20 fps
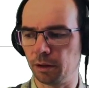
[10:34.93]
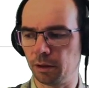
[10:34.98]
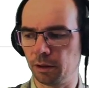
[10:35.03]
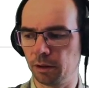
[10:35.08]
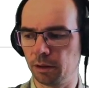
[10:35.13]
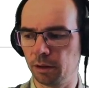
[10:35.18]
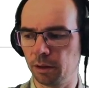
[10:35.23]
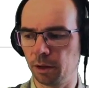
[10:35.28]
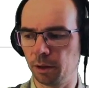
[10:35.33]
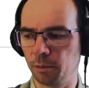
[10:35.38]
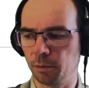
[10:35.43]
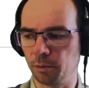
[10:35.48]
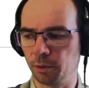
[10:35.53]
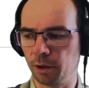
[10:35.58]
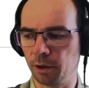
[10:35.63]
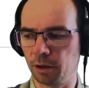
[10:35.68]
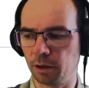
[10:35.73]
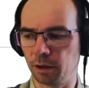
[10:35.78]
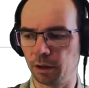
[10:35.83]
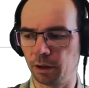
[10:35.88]
time
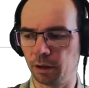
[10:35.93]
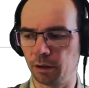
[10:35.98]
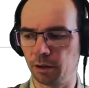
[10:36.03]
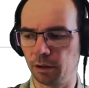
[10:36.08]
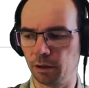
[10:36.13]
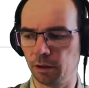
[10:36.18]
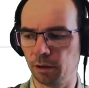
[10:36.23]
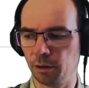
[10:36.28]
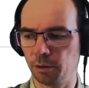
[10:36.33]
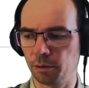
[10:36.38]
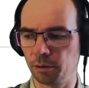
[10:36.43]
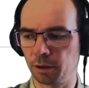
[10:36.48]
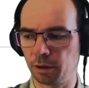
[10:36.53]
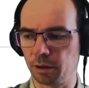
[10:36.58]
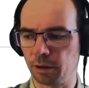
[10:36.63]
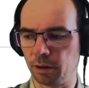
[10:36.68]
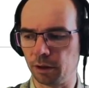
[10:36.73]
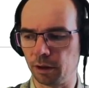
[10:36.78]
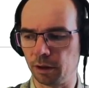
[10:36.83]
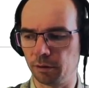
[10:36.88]
we are at the
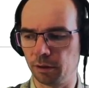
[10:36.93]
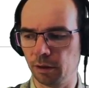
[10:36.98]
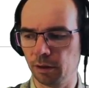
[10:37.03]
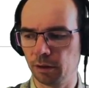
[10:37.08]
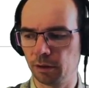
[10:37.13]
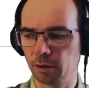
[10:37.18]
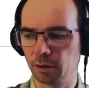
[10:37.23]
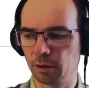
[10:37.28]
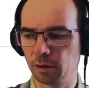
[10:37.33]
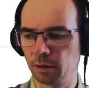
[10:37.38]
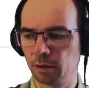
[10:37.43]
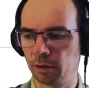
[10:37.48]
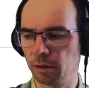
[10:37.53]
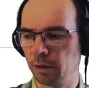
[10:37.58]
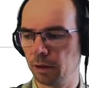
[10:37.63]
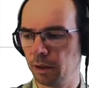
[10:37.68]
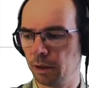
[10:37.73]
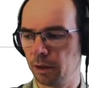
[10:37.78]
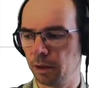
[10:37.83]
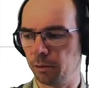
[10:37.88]
lowest level,
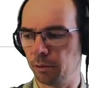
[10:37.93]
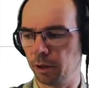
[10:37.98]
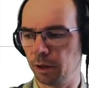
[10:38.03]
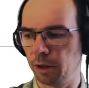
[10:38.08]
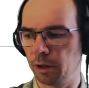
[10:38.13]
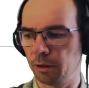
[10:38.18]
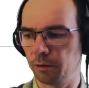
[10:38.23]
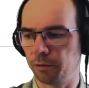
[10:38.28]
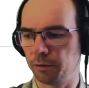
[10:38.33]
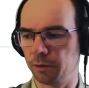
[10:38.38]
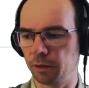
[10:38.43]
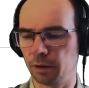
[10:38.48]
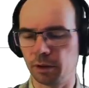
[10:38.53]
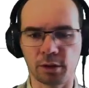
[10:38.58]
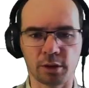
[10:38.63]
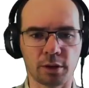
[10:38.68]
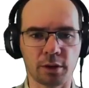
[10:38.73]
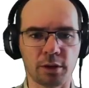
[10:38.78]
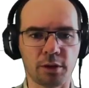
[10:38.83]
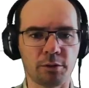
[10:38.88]
we have
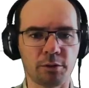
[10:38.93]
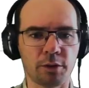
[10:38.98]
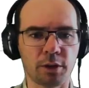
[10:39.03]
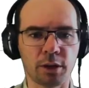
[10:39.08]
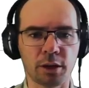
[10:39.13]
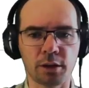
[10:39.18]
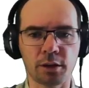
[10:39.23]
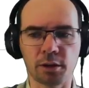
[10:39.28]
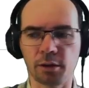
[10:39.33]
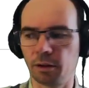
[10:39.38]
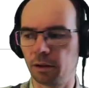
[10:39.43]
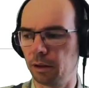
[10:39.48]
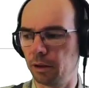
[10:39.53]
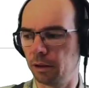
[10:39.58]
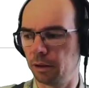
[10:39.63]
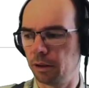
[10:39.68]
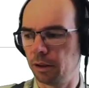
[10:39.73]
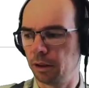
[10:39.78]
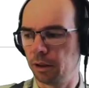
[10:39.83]
divided the,